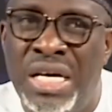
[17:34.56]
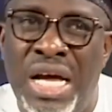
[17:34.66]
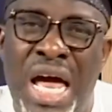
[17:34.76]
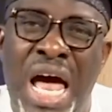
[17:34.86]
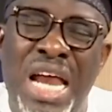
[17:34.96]

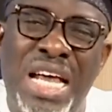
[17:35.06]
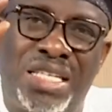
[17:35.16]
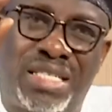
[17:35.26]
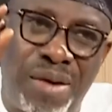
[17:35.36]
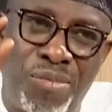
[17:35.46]
any
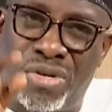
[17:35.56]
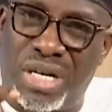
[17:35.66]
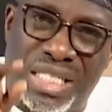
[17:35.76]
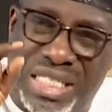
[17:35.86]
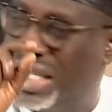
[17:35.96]

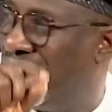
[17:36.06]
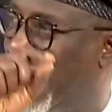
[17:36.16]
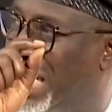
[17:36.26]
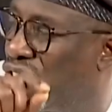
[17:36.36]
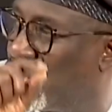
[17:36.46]
democracy
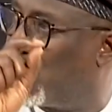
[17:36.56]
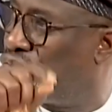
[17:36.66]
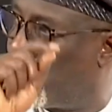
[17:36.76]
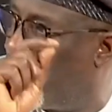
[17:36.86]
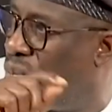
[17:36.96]
that is not
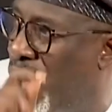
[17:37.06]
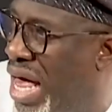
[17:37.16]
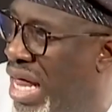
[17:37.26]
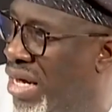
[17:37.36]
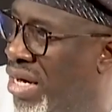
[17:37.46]
doing
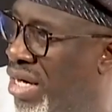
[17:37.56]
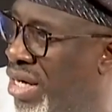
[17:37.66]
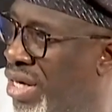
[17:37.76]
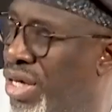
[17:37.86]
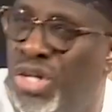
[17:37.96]
well,
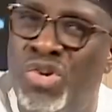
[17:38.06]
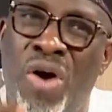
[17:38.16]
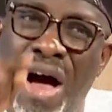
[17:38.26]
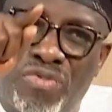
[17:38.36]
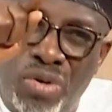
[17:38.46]
you
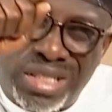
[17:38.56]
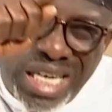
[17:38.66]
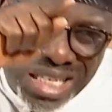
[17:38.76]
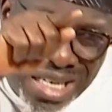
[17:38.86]
have to take the